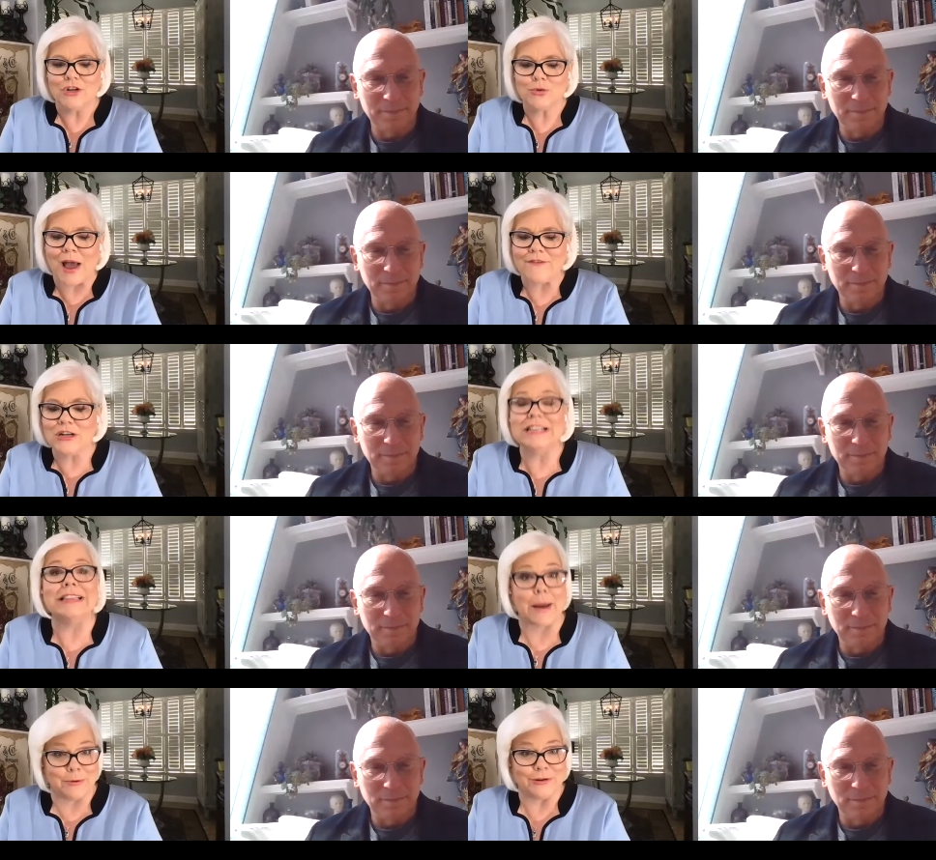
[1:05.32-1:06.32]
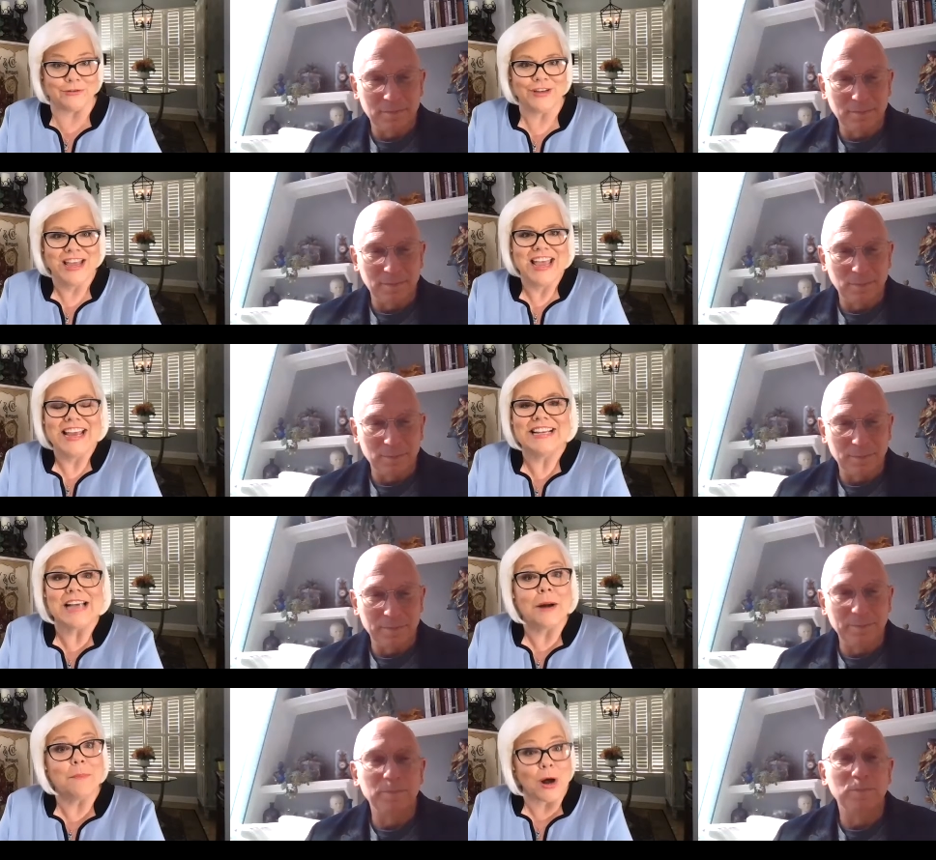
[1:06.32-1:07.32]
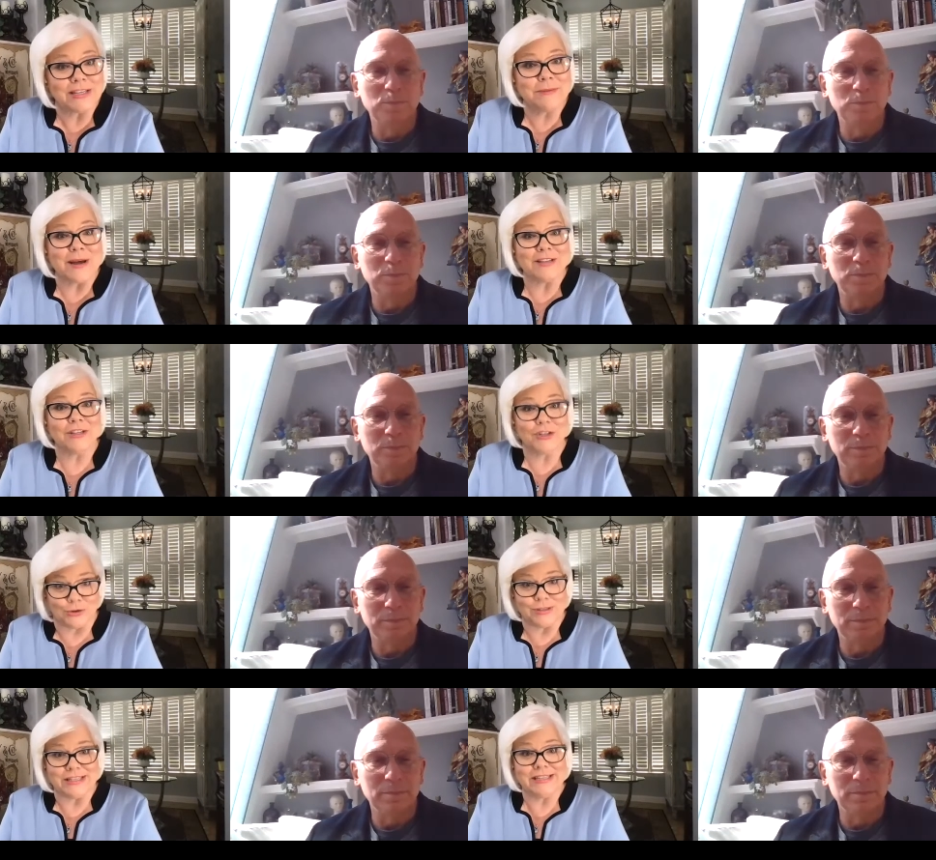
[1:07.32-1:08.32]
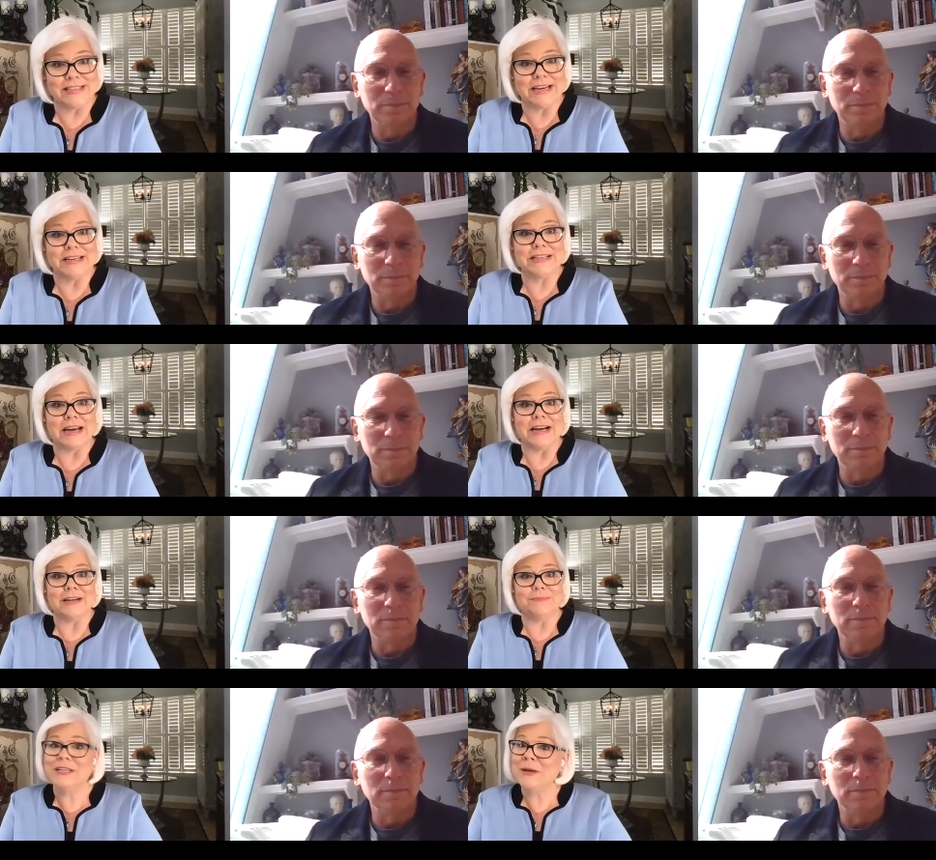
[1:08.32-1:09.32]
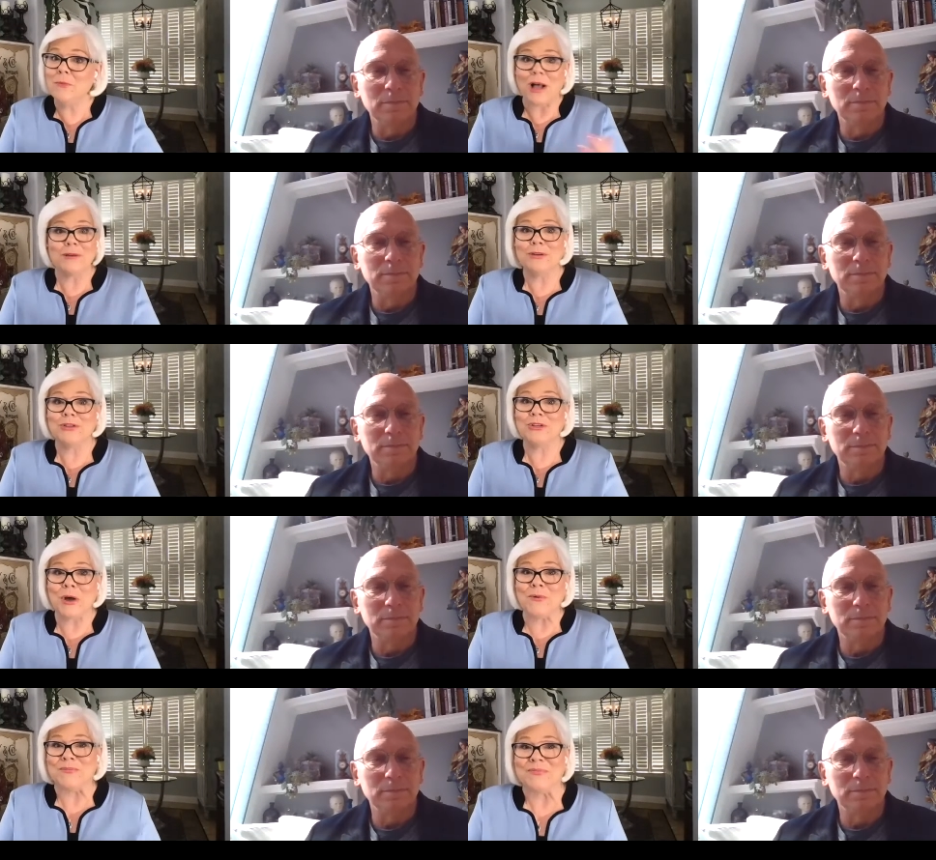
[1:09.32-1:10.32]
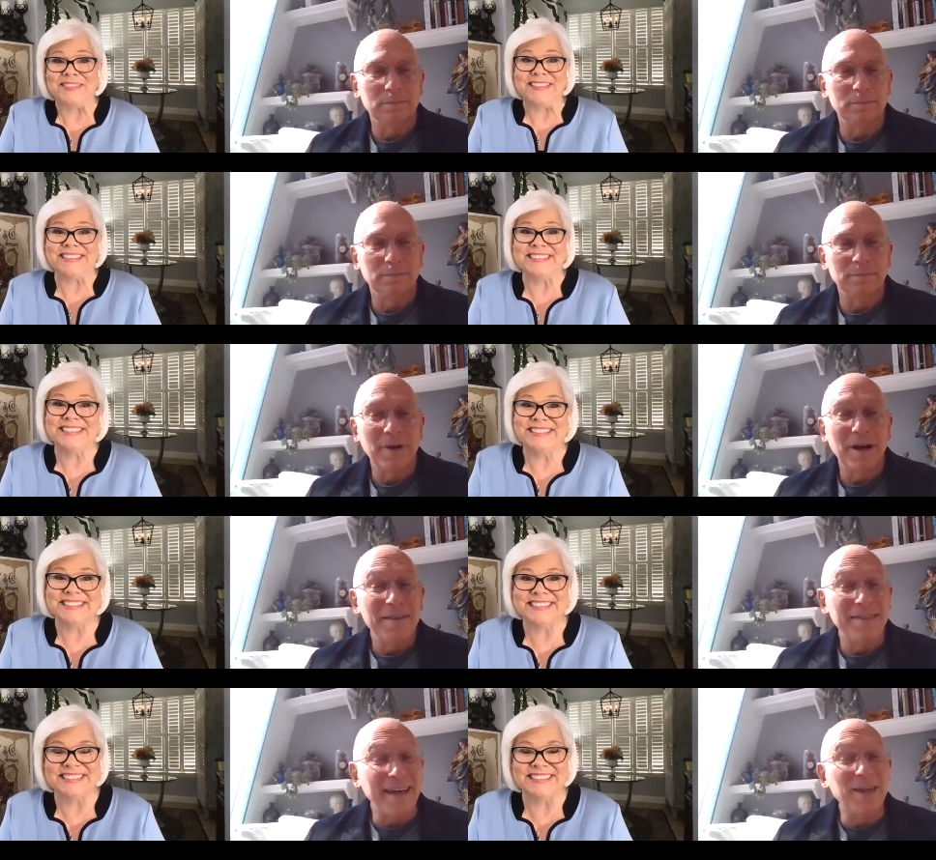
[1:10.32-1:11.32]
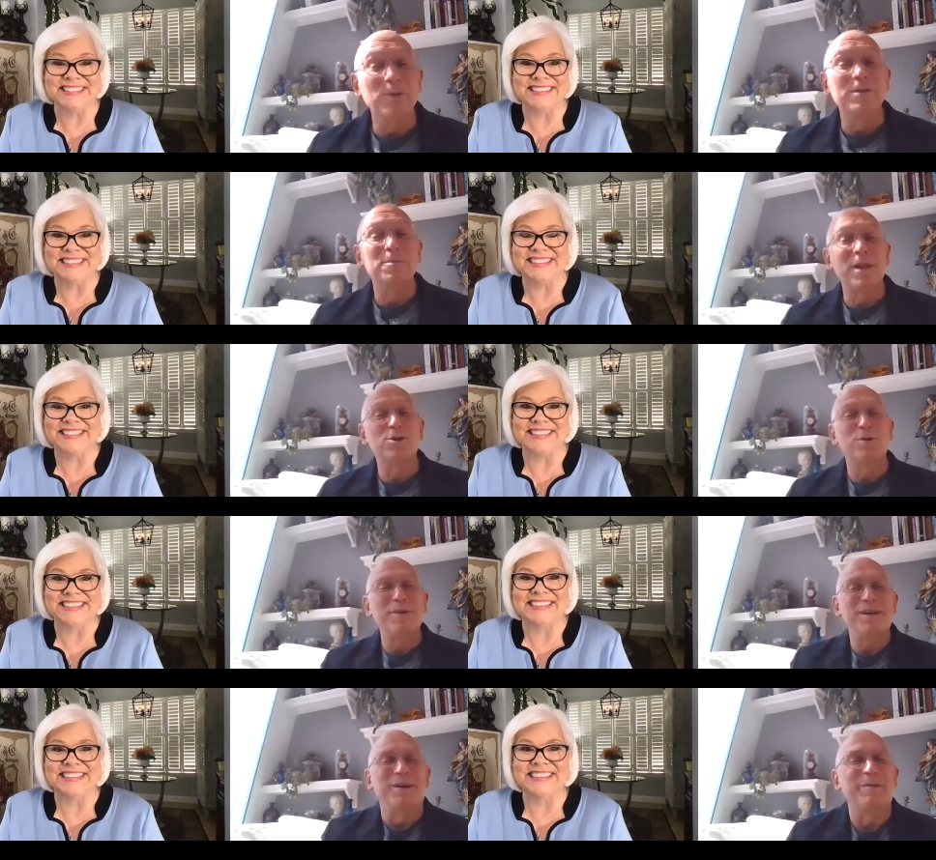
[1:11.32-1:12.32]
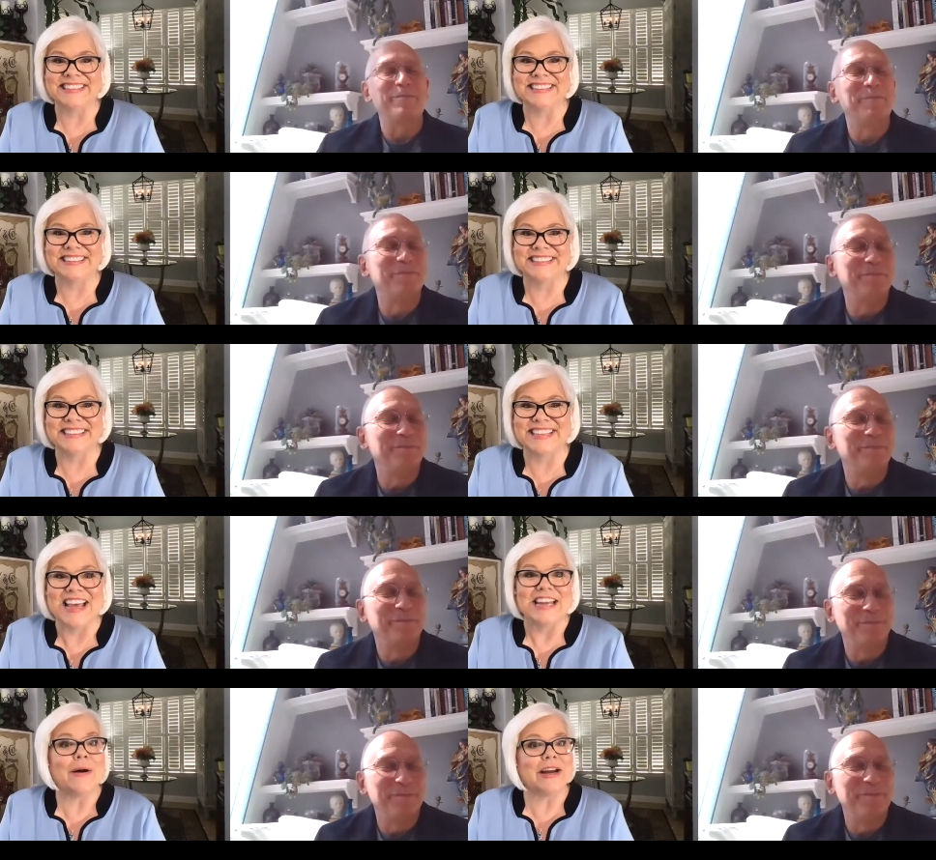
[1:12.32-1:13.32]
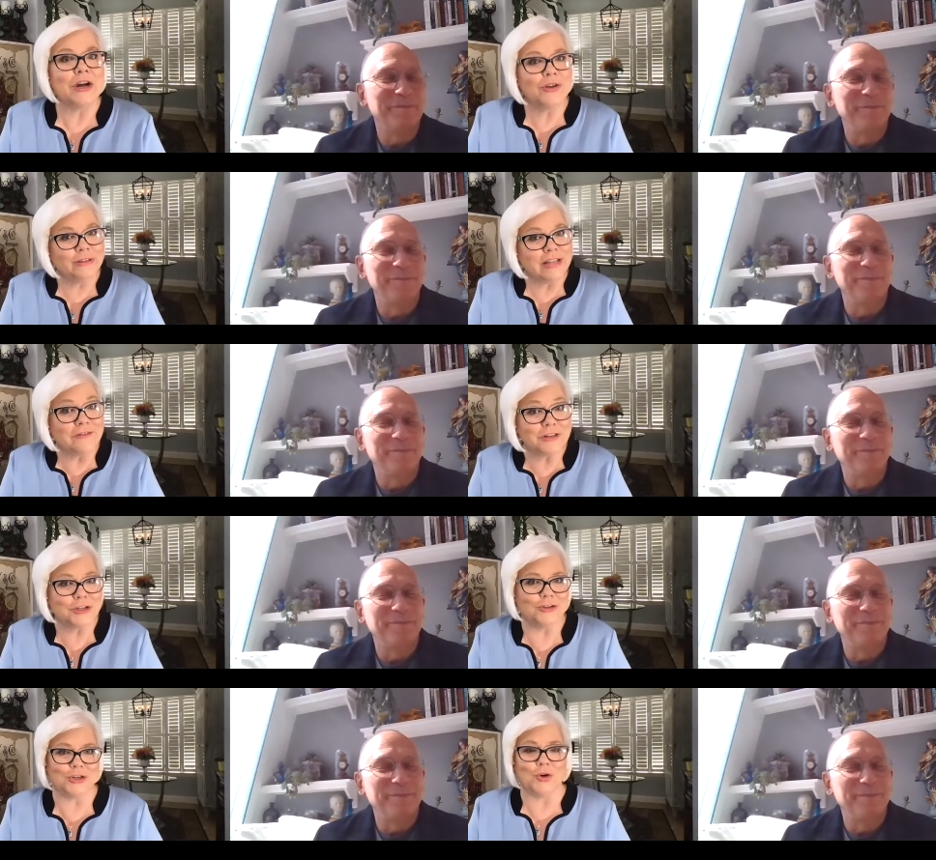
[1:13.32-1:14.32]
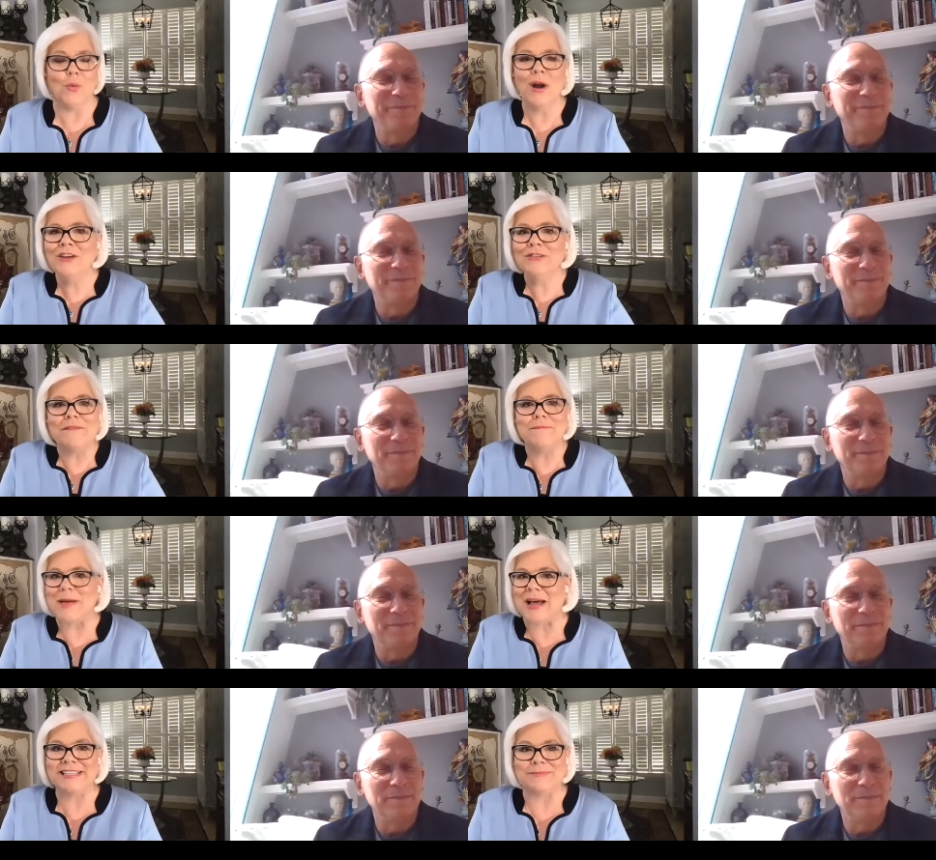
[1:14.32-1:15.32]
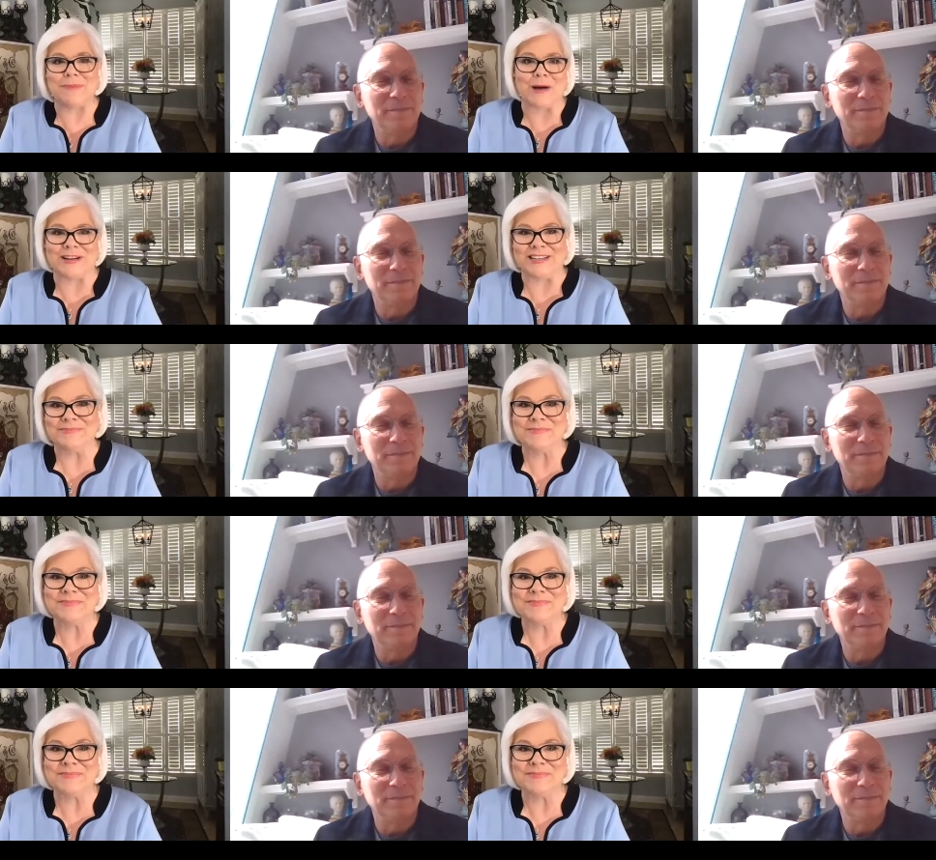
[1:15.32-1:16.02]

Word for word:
Speaker 1: the Travel Collaborative. It's out of Boston, Massachusetts. And um, Tim, welcome to the show.
Speaker 2: Thank you. It's a pleasure to be here.
Speaker 1: Now, I know you love what you do. What do you love best about it?